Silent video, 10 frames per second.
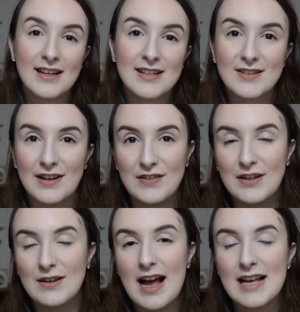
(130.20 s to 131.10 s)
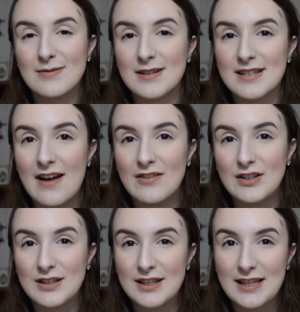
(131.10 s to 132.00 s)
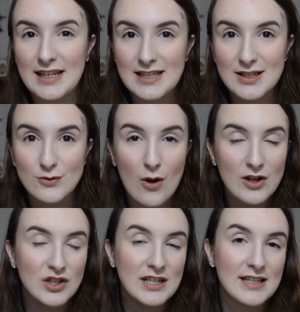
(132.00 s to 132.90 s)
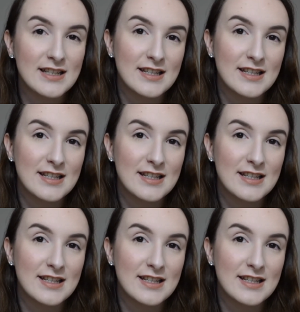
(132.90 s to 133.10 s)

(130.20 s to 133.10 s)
So if you guys want to have a look at these swatches,